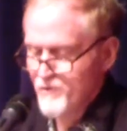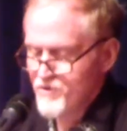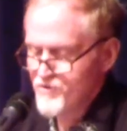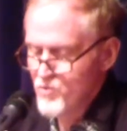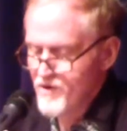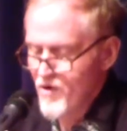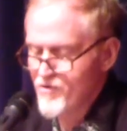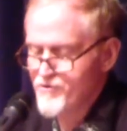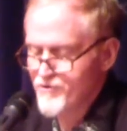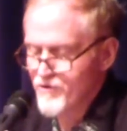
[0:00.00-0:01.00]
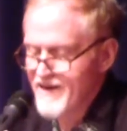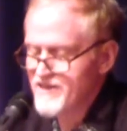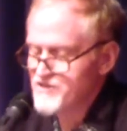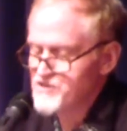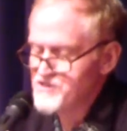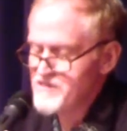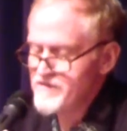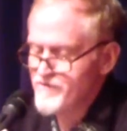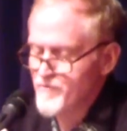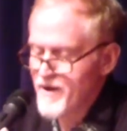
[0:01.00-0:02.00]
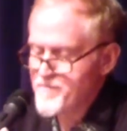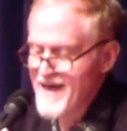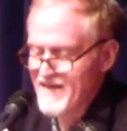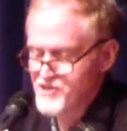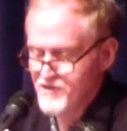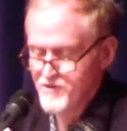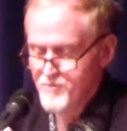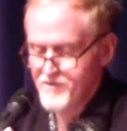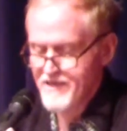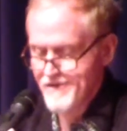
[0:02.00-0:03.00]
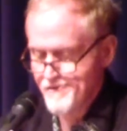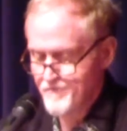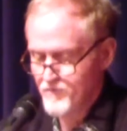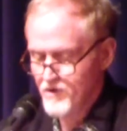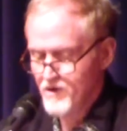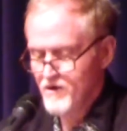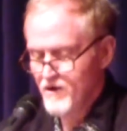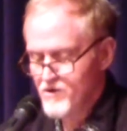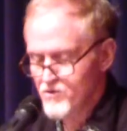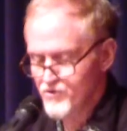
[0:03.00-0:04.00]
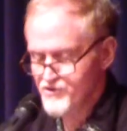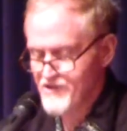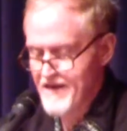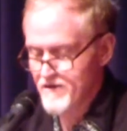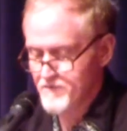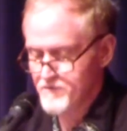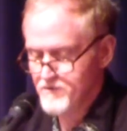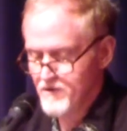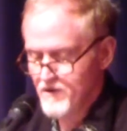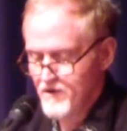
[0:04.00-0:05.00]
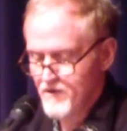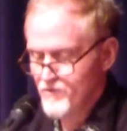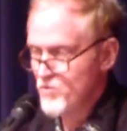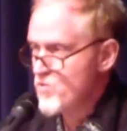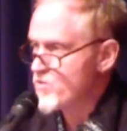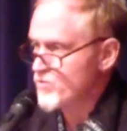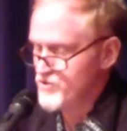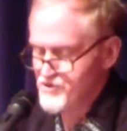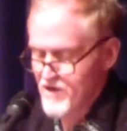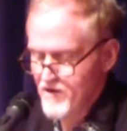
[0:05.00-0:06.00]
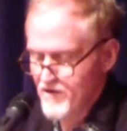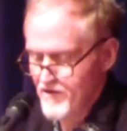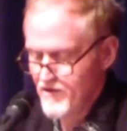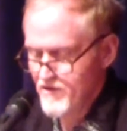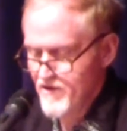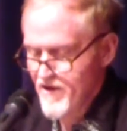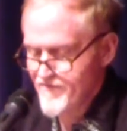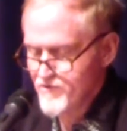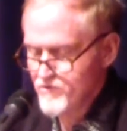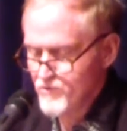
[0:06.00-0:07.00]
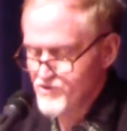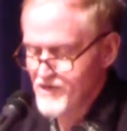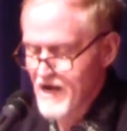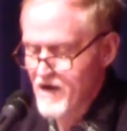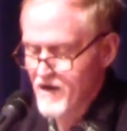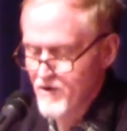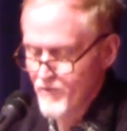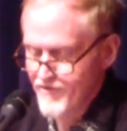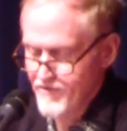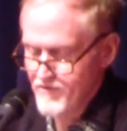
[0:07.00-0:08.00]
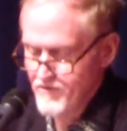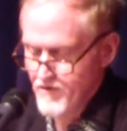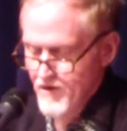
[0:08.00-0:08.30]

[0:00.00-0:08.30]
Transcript: With what ardor I conceived my passion to be him, Uncle Sam. The war was on then. Everyone was gaga with it.